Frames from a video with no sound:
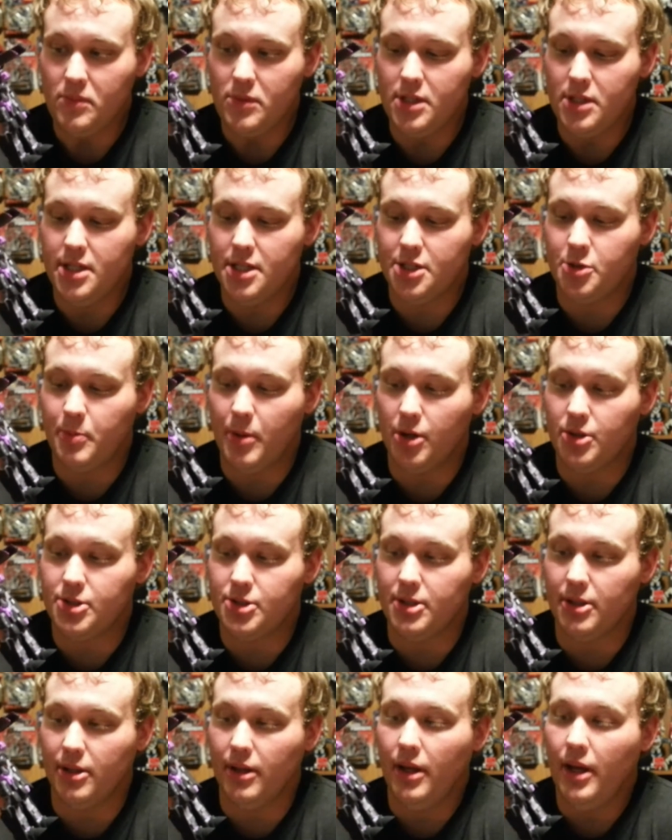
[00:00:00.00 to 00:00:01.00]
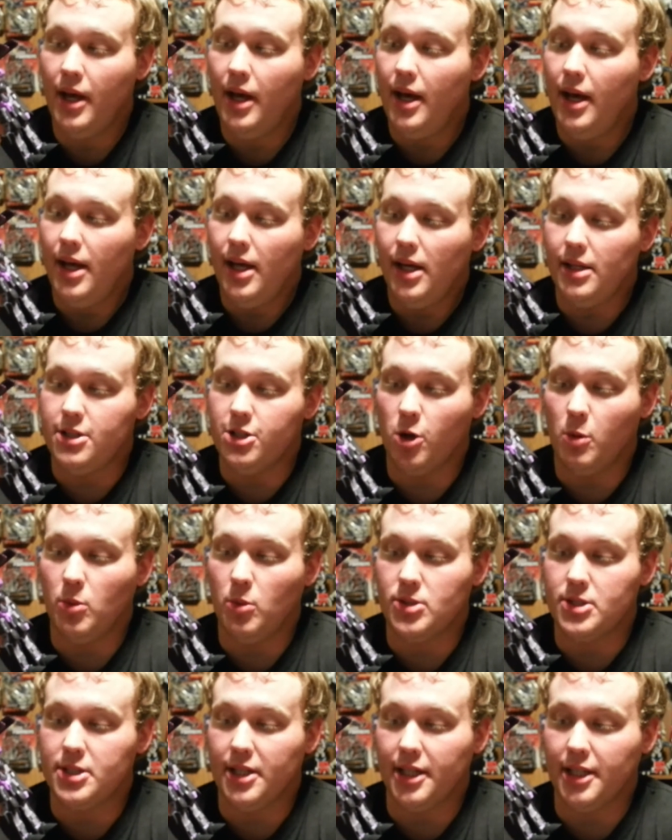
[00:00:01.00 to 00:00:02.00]
It's
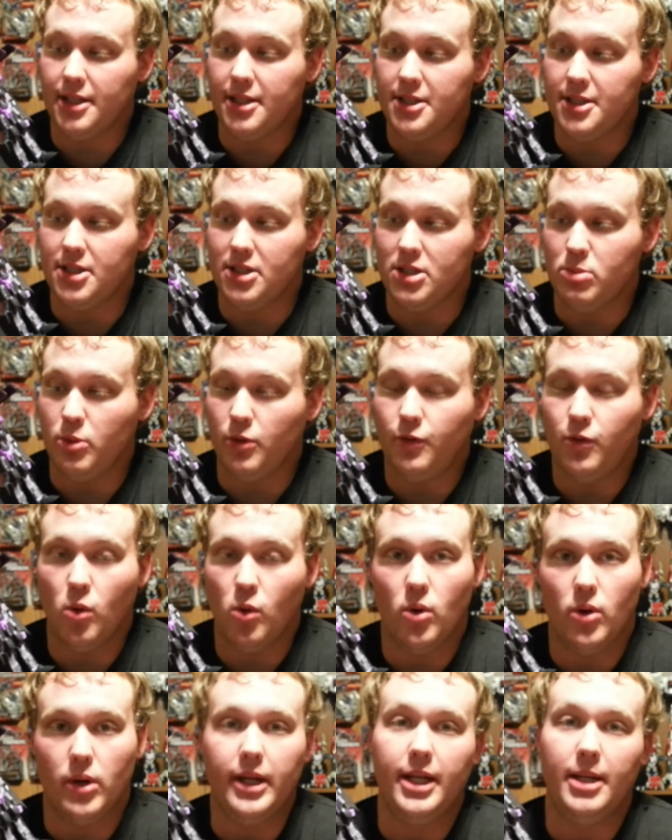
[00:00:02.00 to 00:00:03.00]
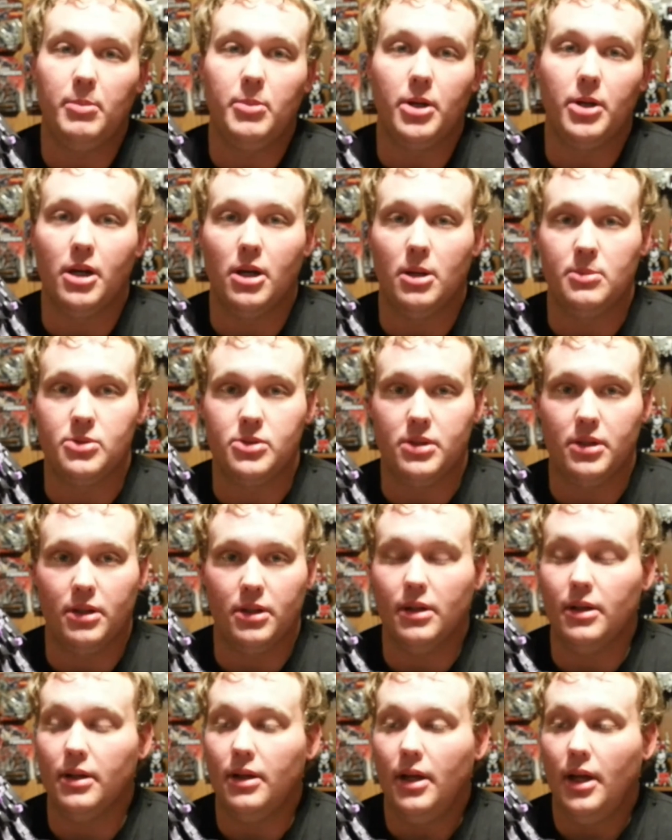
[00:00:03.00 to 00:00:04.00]
almost like this is before he becomes
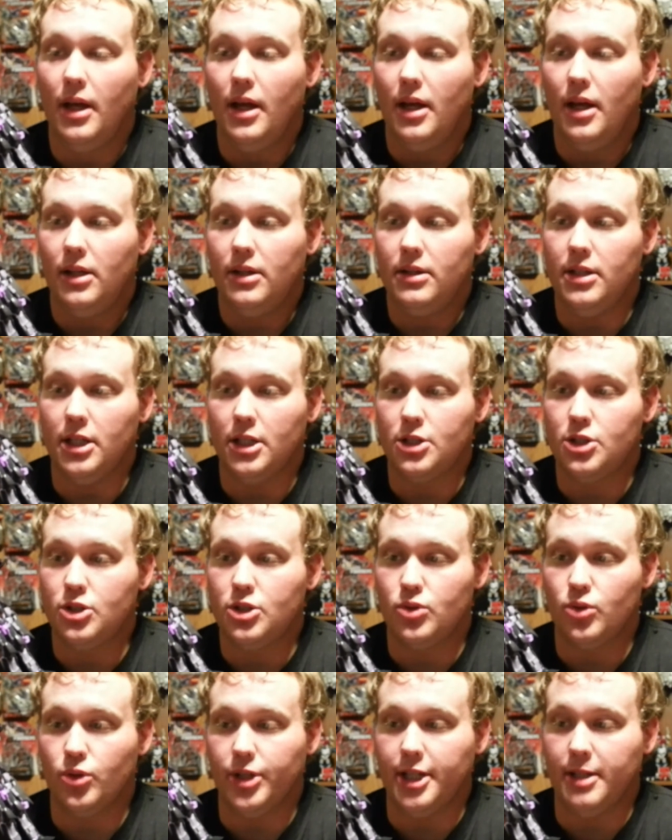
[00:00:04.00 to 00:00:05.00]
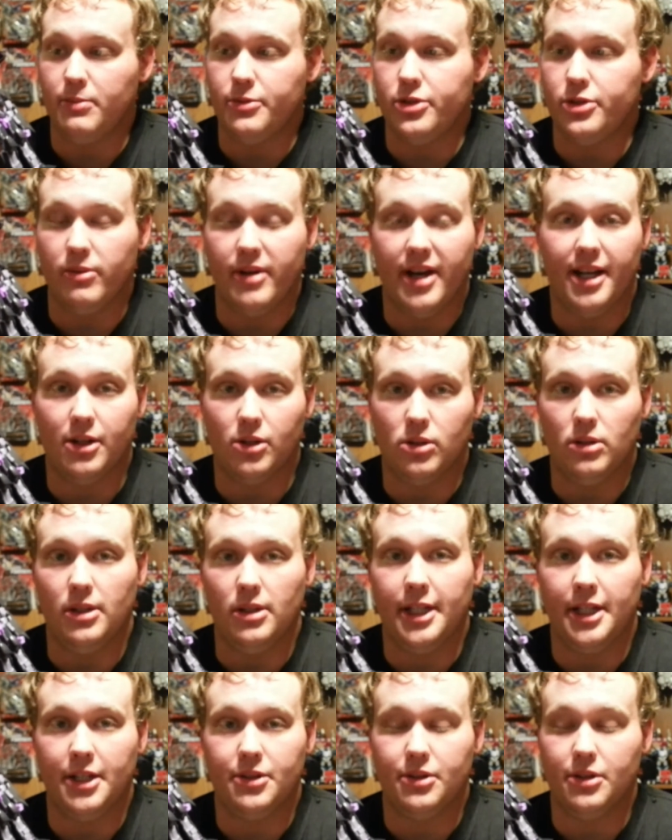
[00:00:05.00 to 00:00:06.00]
the extreme tyrannical
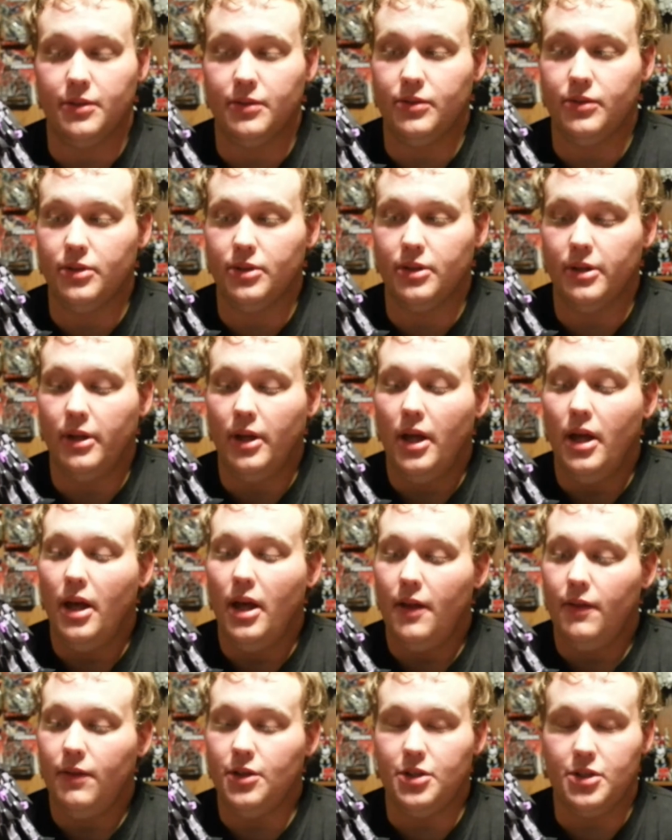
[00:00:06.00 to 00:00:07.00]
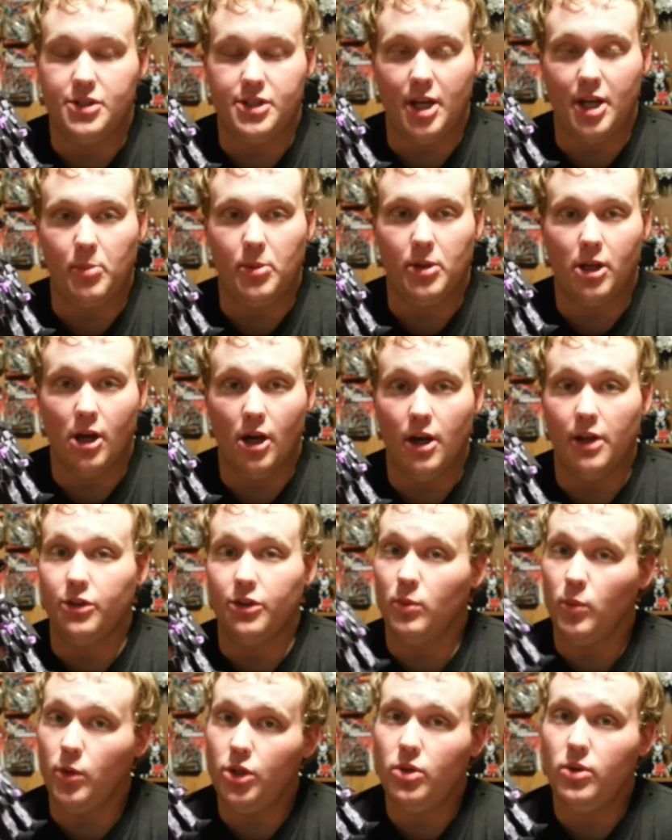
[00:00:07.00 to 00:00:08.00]
leader of the Decepticons. And we
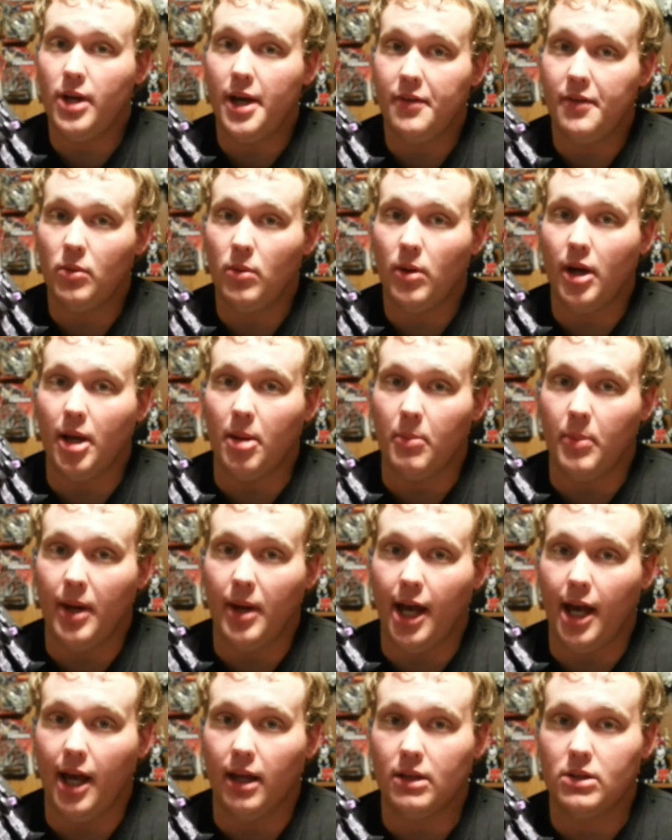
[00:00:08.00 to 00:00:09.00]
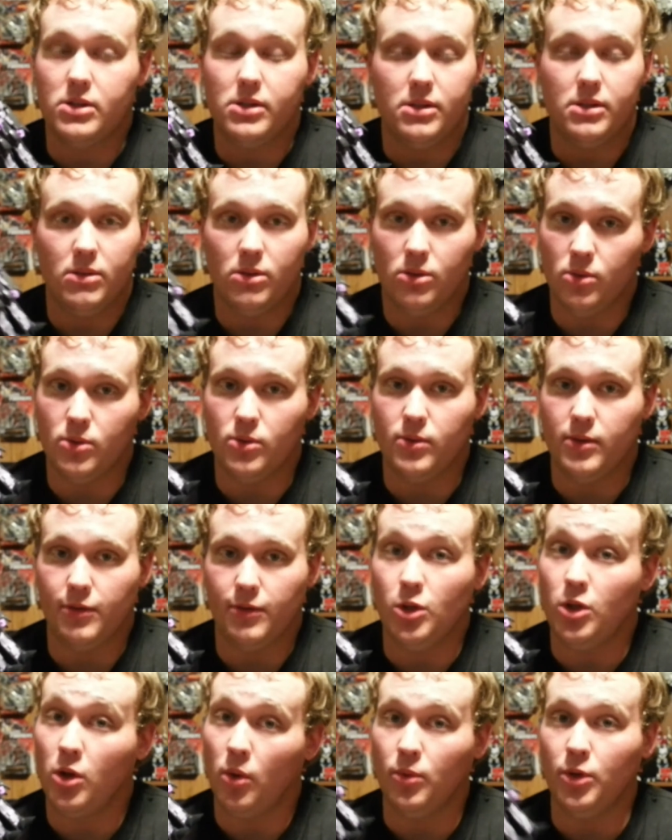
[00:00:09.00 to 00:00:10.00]
do have Orion Pax, who, if you
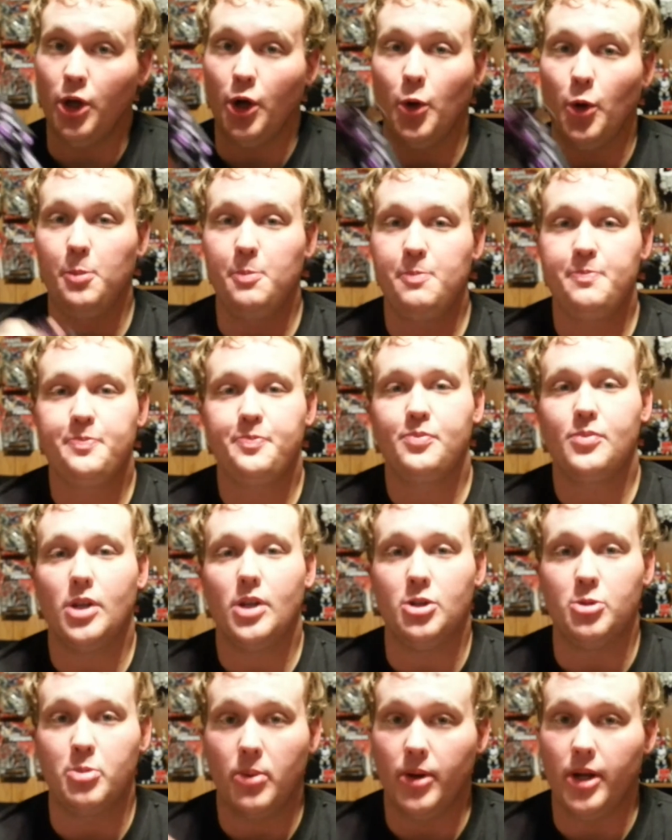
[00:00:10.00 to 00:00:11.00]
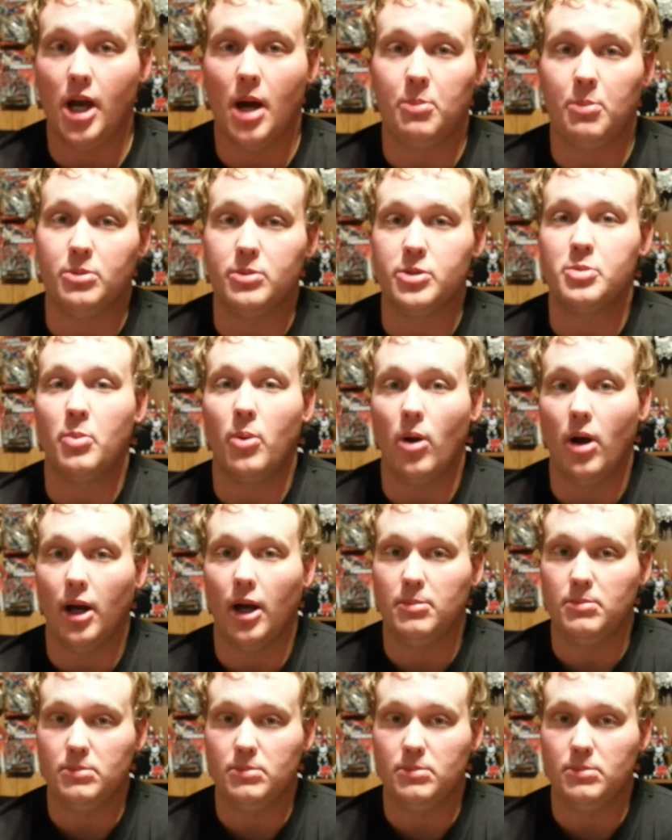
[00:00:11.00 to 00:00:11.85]
don't know, is pre-Optimus Prime.